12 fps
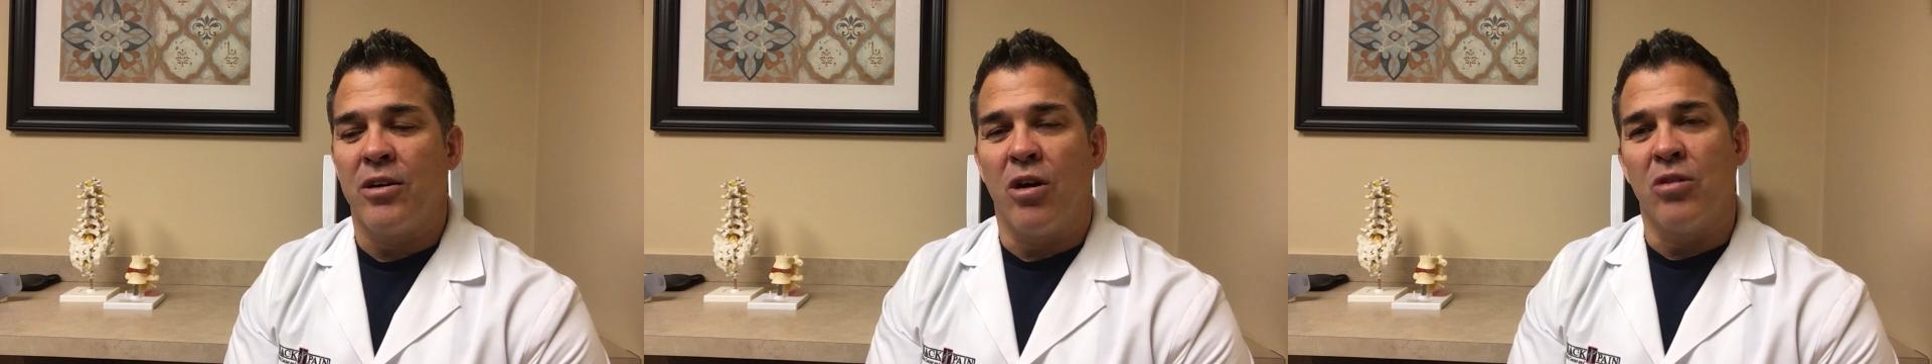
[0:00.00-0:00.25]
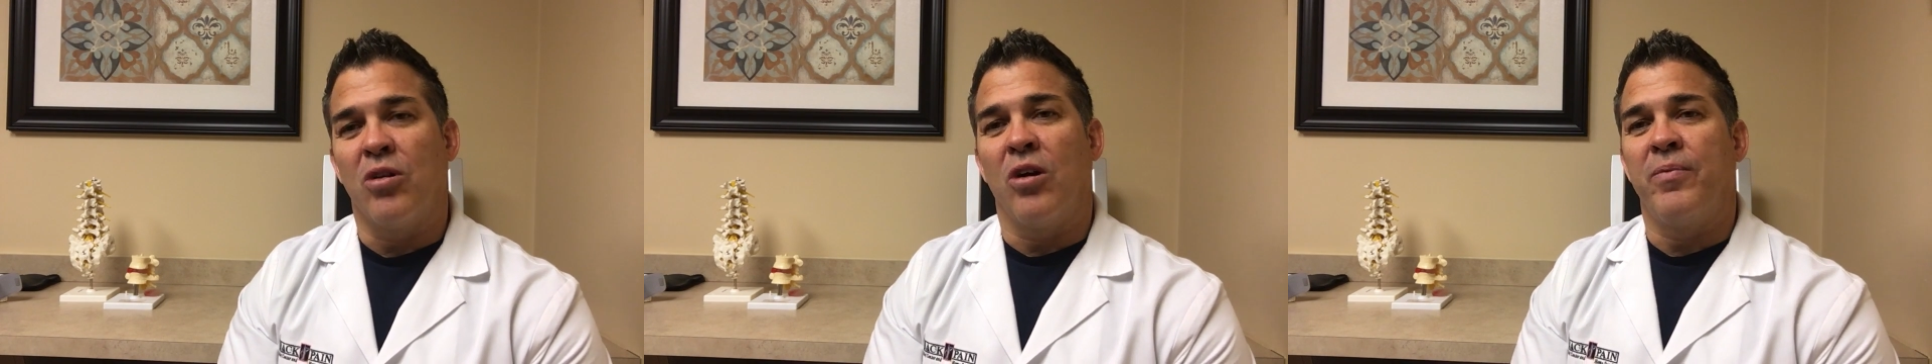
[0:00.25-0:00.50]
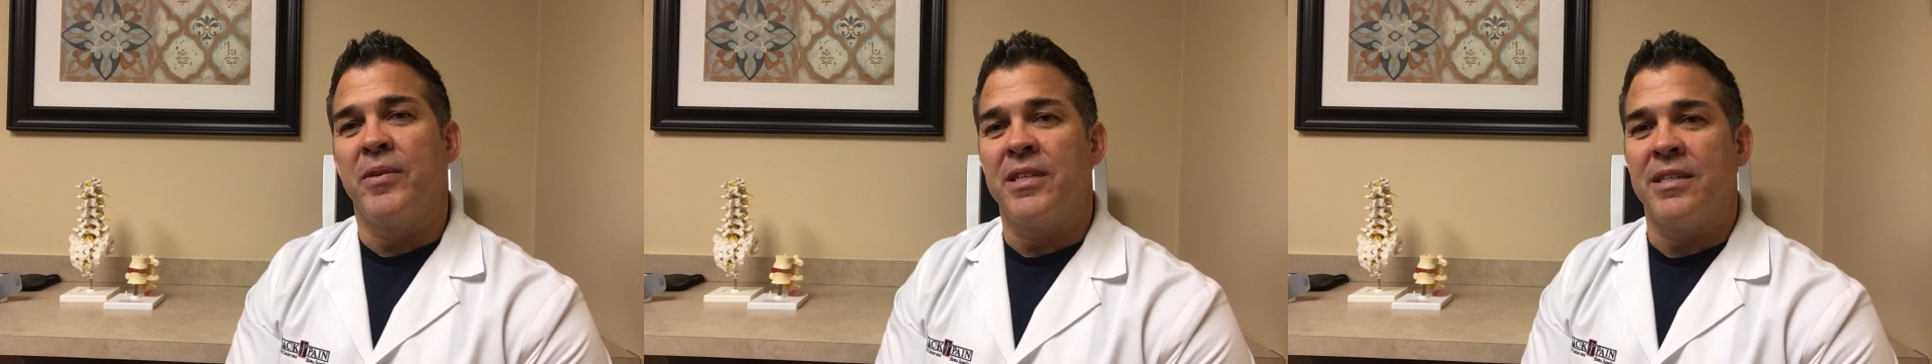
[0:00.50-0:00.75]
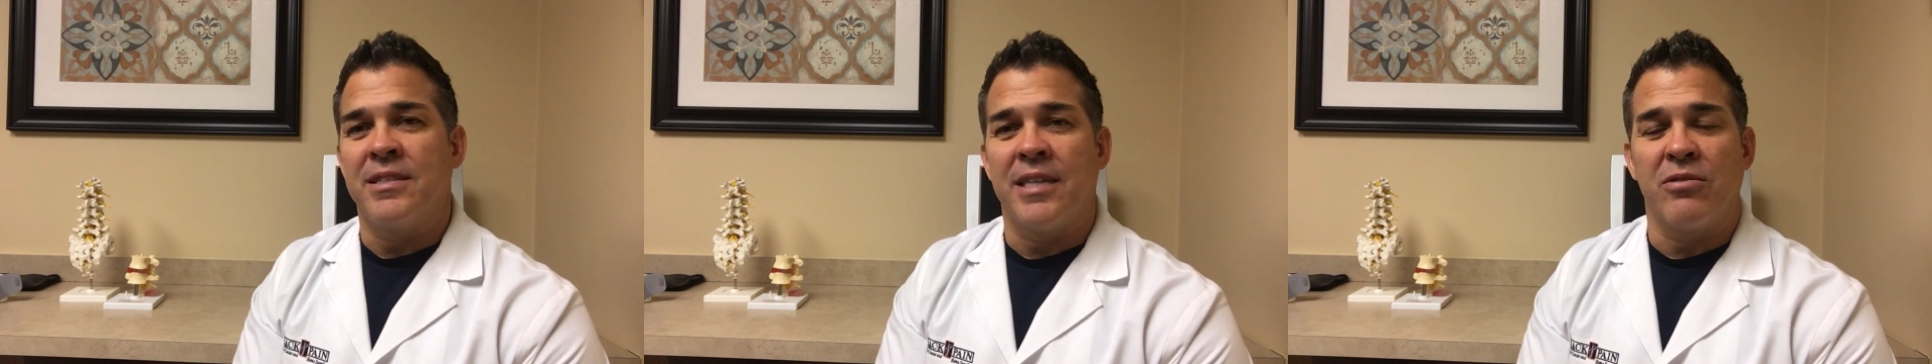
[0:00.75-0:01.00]
Our office
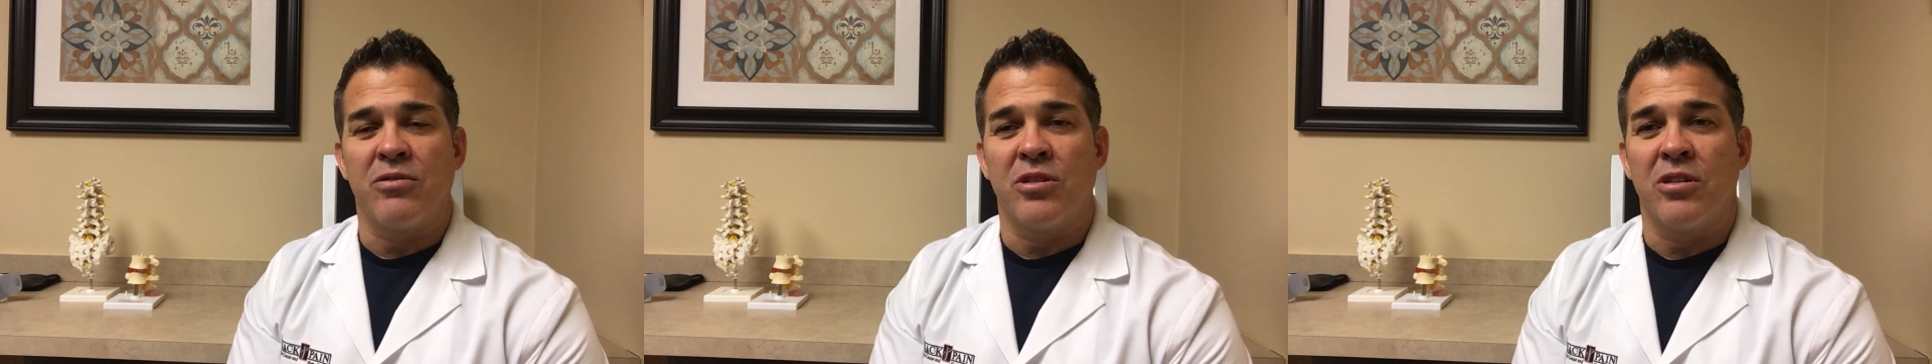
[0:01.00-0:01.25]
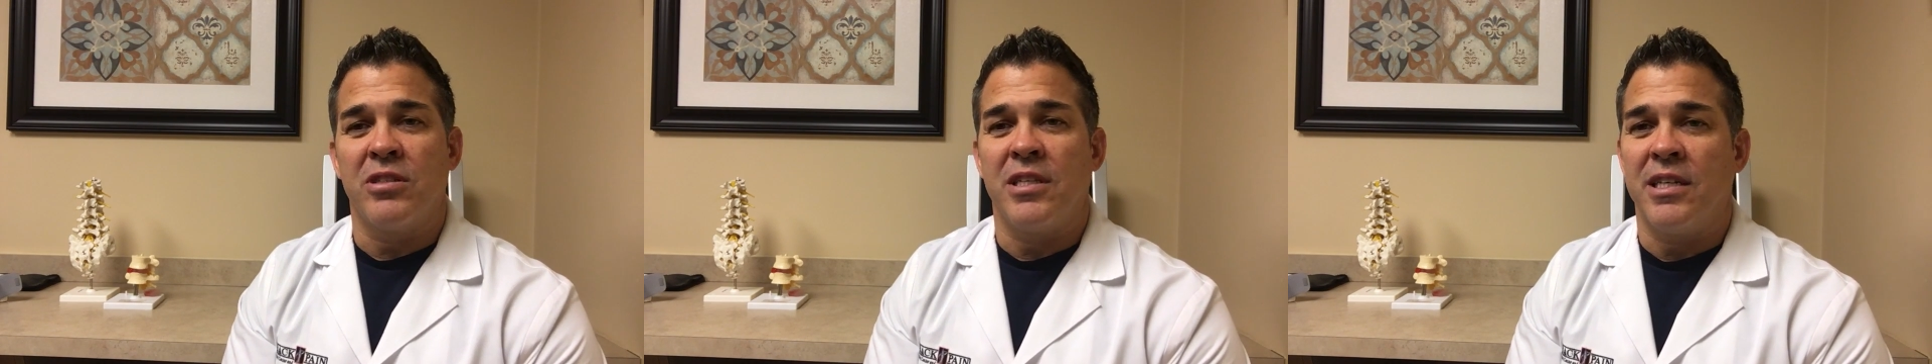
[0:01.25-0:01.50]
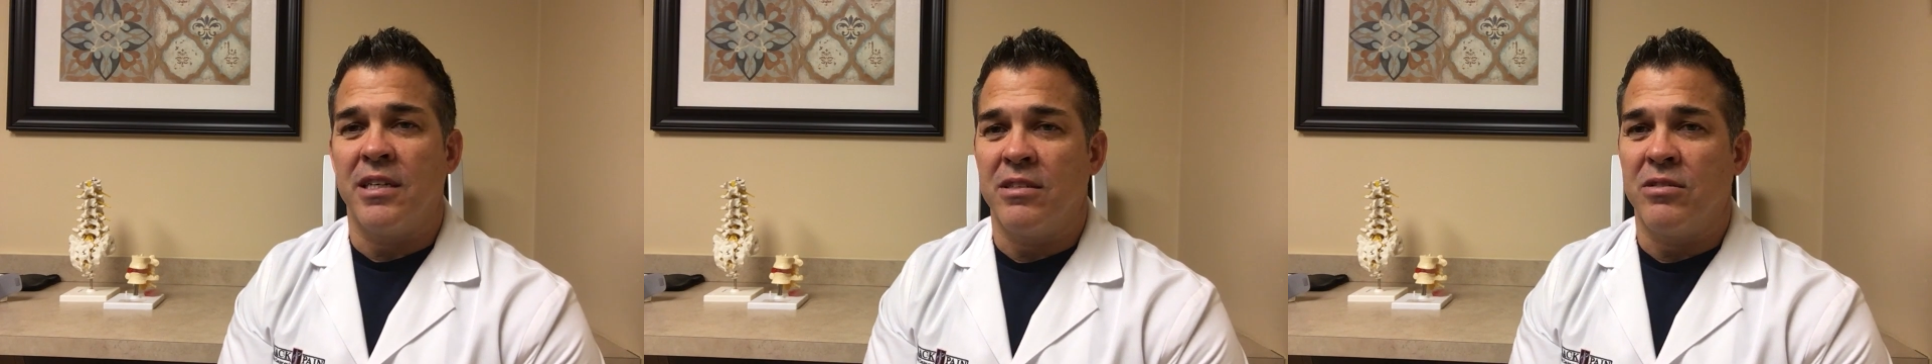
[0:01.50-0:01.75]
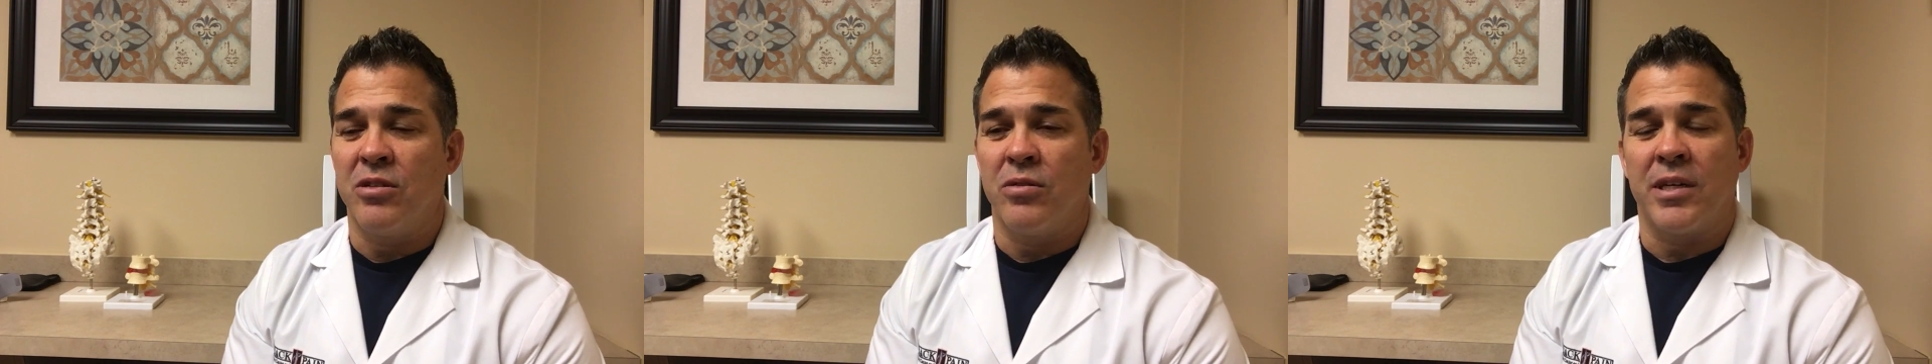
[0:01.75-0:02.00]
in South Jersey
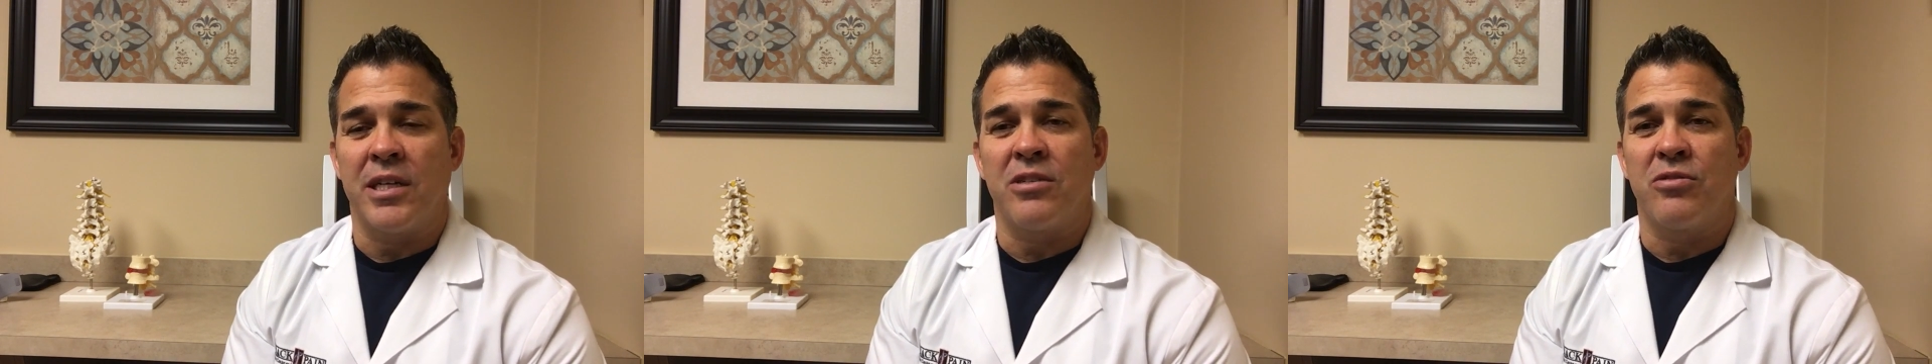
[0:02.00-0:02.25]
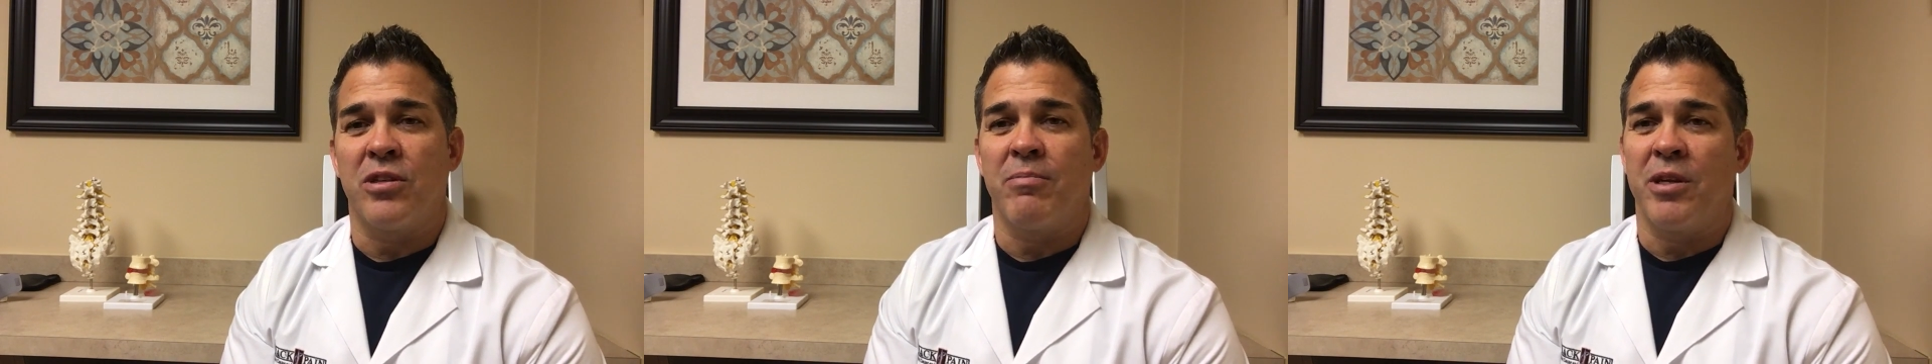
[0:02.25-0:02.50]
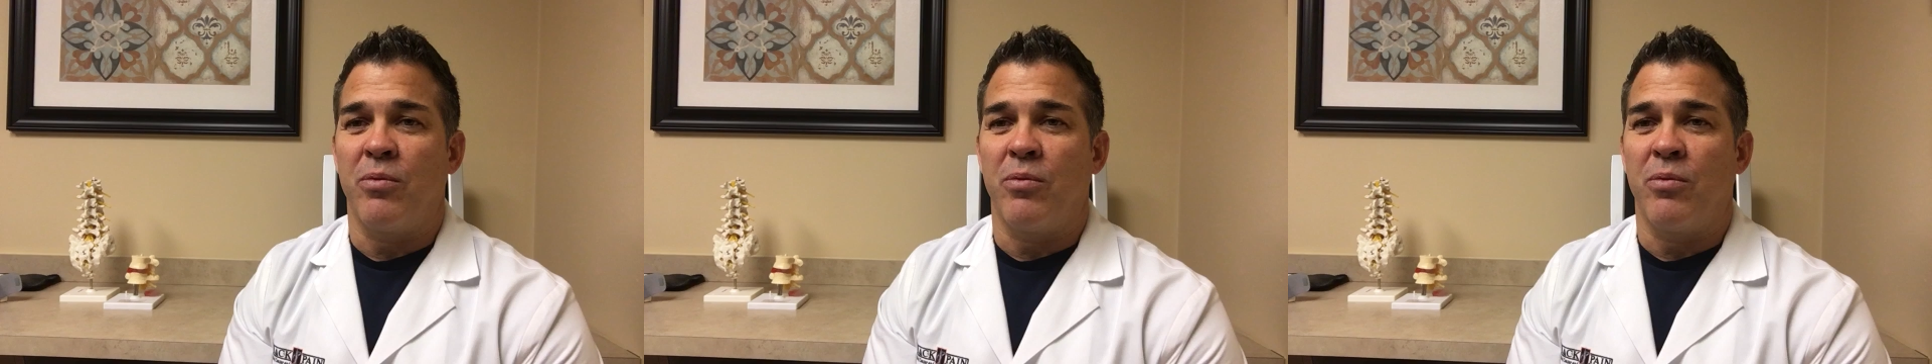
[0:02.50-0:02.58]
is doing extremely